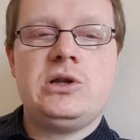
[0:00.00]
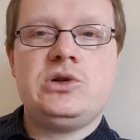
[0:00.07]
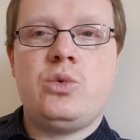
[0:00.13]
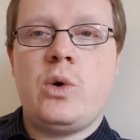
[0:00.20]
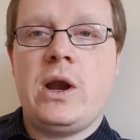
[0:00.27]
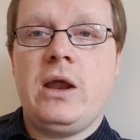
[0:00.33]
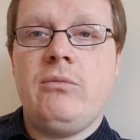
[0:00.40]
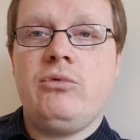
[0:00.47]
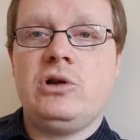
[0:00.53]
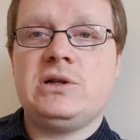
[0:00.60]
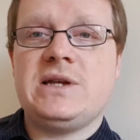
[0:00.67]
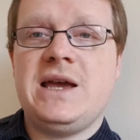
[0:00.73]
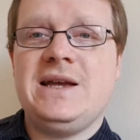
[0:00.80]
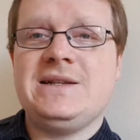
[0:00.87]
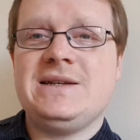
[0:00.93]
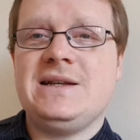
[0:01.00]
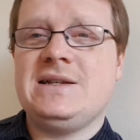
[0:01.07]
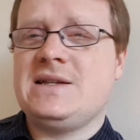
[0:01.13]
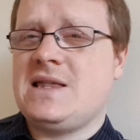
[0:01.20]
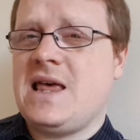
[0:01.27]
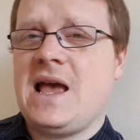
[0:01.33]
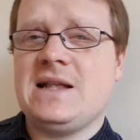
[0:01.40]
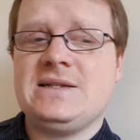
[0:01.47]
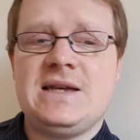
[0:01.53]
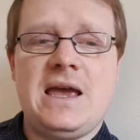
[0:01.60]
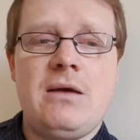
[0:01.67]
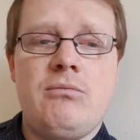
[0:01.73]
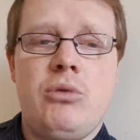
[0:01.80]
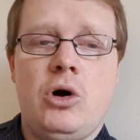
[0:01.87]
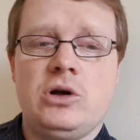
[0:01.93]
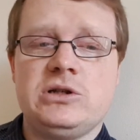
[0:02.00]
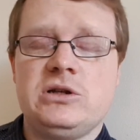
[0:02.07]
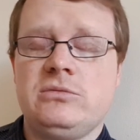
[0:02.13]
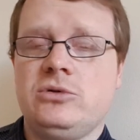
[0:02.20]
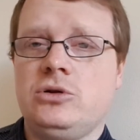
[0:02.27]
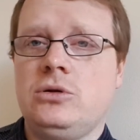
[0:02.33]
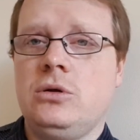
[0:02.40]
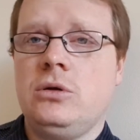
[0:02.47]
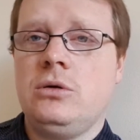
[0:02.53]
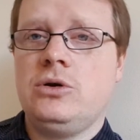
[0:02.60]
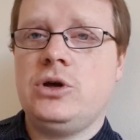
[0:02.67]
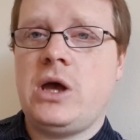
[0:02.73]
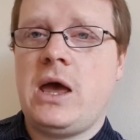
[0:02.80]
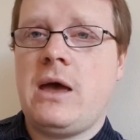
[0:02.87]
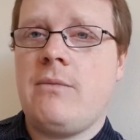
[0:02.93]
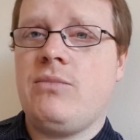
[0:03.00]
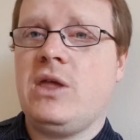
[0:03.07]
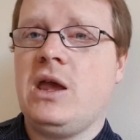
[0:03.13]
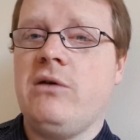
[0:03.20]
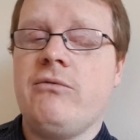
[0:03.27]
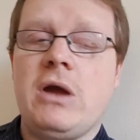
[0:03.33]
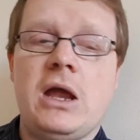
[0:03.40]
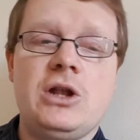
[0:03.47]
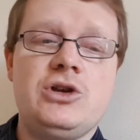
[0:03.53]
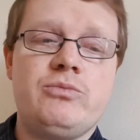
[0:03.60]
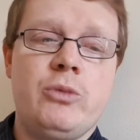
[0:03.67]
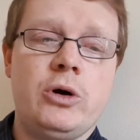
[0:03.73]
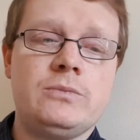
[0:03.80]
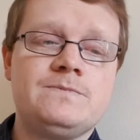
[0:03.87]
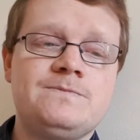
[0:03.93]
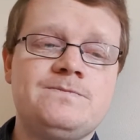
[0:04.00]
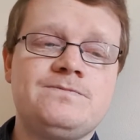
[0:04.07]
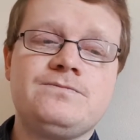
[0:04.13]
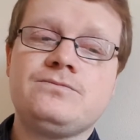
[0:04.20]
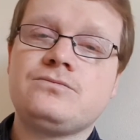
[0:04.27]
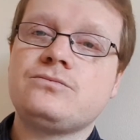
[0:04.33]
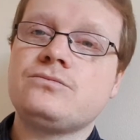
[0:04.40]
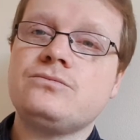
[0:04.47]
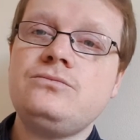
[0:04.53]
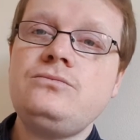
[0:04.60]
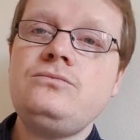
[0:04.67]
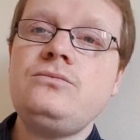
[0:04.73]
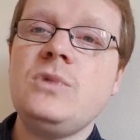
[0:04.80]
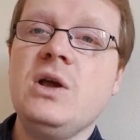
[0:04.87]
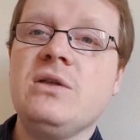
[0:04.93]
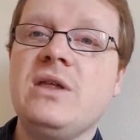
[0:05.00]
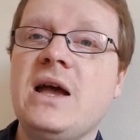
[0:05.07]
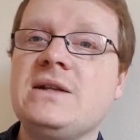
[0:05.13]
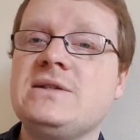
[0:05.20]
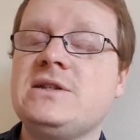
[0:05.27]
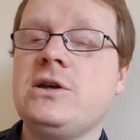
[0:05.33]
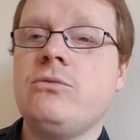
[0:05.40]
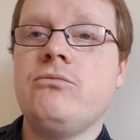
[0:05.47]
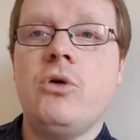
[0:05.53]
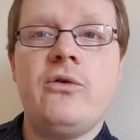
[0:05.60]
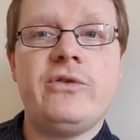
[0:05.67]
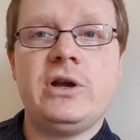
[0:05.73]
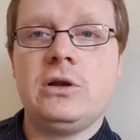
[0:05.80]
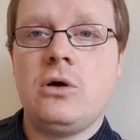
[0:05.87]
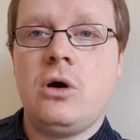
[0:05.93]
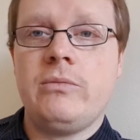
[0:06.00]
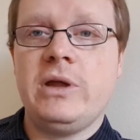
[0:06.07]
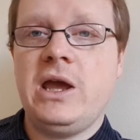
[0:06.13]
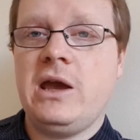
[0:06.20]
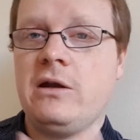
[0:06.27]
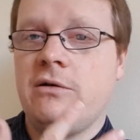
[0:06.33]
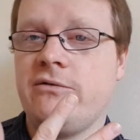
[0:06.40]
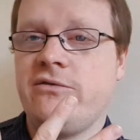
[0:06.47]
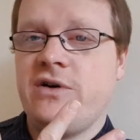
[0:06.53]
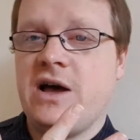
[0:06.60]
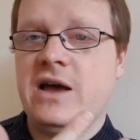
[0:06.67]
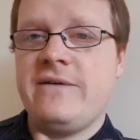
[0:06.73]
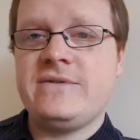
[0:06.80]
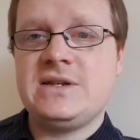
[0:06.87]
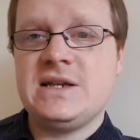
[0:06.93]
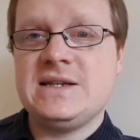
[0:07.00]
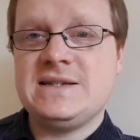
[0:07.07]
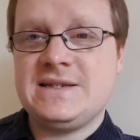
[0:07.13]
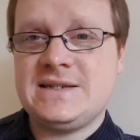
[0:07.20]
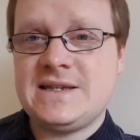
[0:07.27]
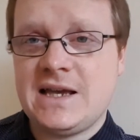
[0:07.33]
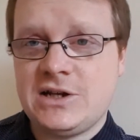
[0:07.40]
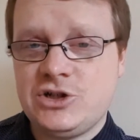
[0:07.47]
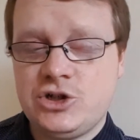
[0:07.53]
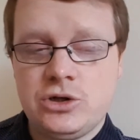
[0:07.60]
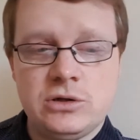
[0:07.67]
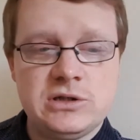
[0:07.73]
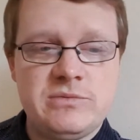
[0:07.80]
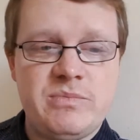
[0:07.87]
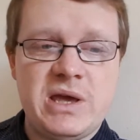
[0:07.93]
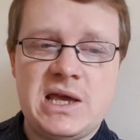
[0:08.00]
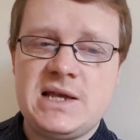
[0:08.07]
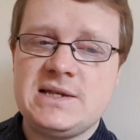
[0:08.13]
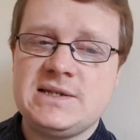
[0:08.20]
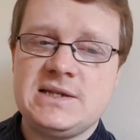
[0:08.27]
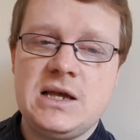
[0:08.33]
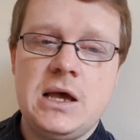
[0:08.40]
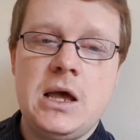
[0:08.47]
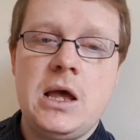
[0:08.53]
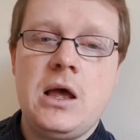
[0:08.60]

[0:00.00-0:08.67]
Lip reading: 20 plus 18 is 38 possible thingy range, but 32 moving normally, hitting on 5s, 6 shots apiece.